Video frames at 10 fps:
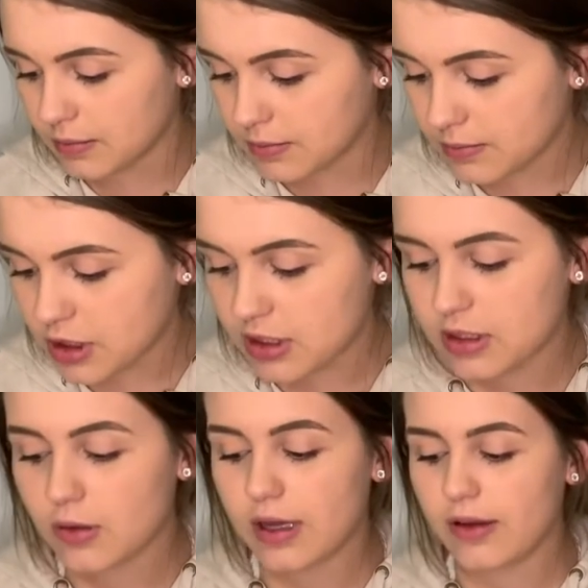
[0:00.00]
just
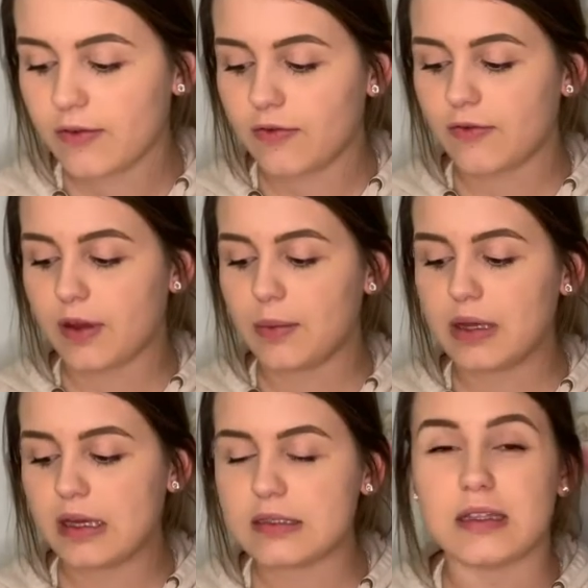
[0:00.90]
know that
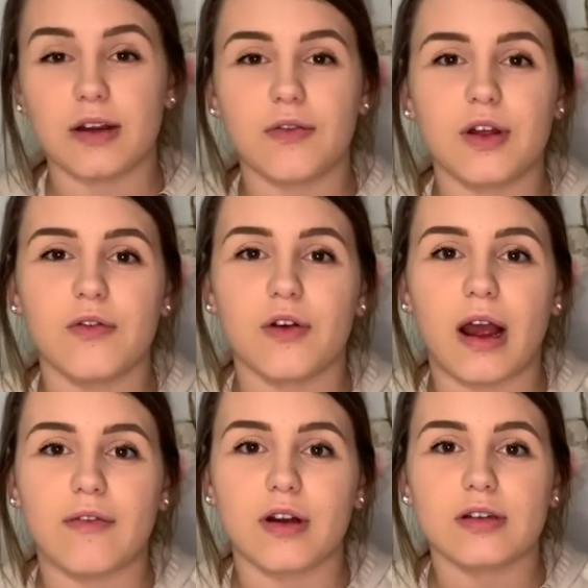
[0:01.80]
family is there for you
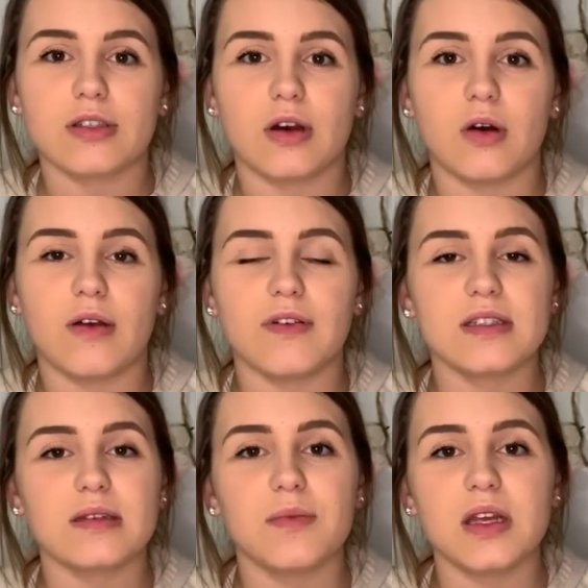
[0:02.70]
forever. So if
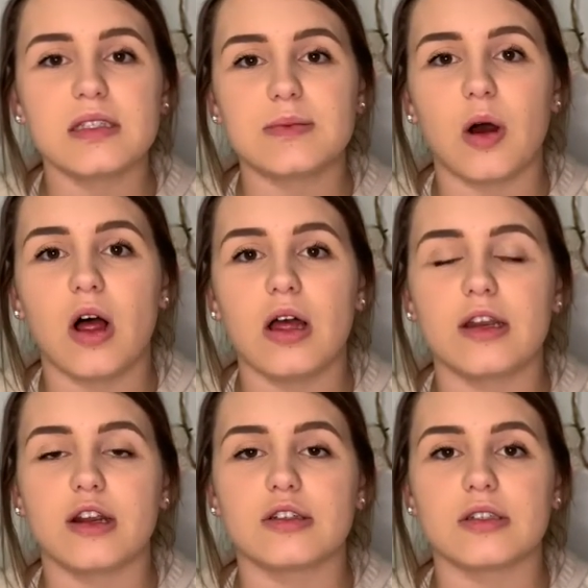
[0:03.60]
it's something small and
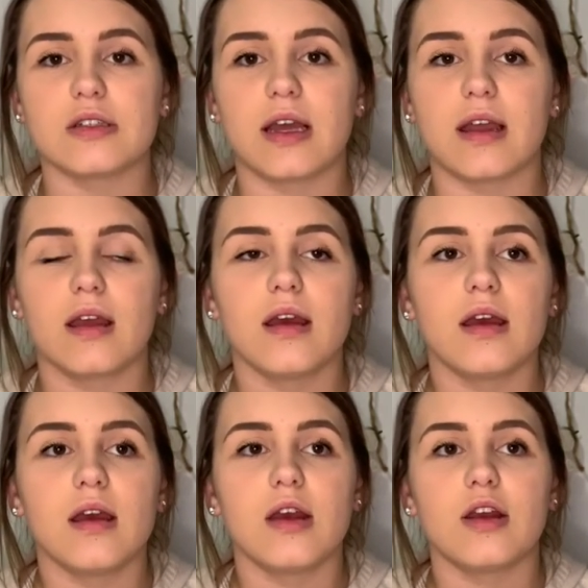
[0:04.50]
you're just like,
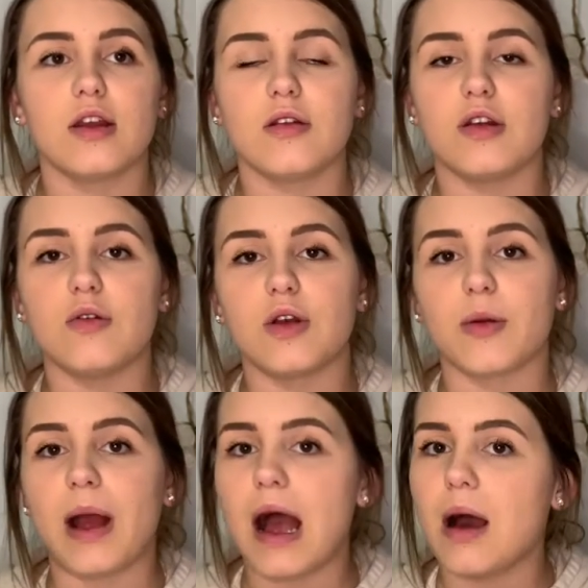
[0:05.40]
you and your
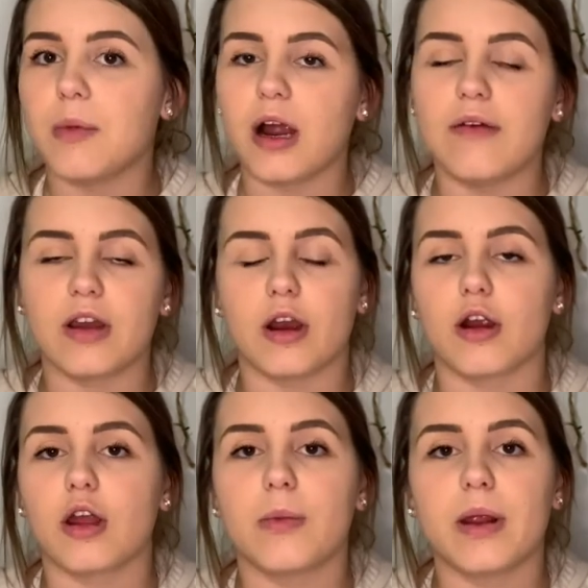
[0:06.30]
mom are having an
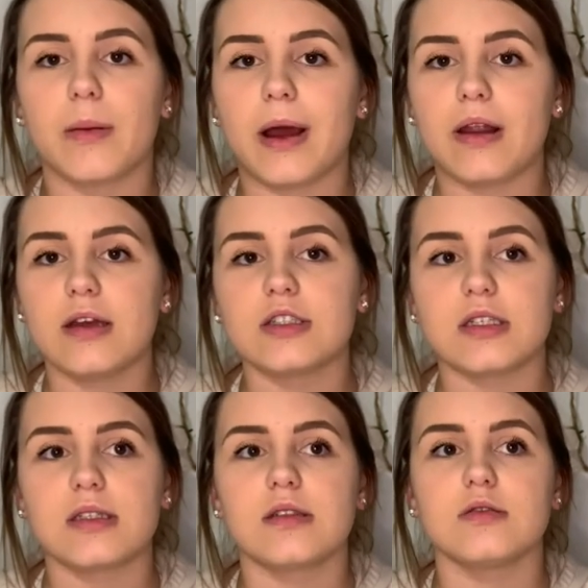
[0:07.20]
argument about it,
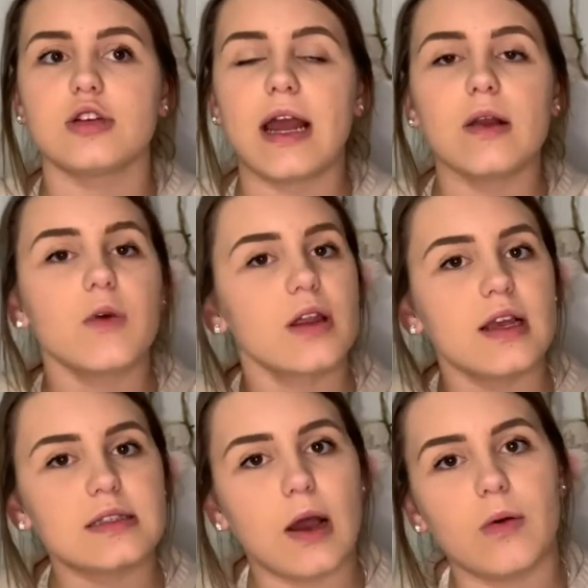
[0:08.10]
just try and work
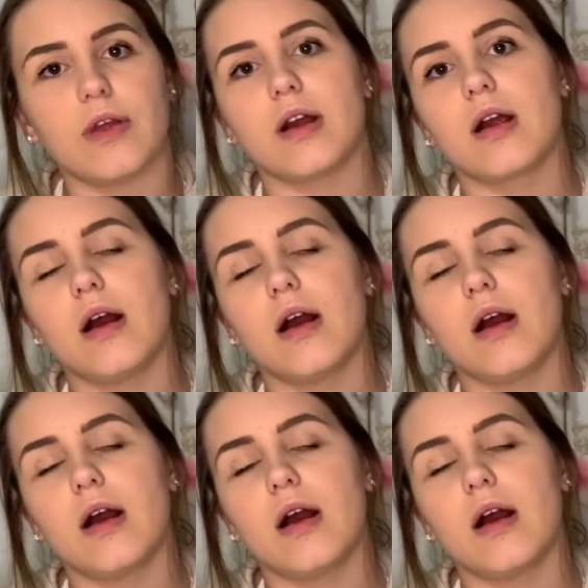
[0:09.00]
things out with her.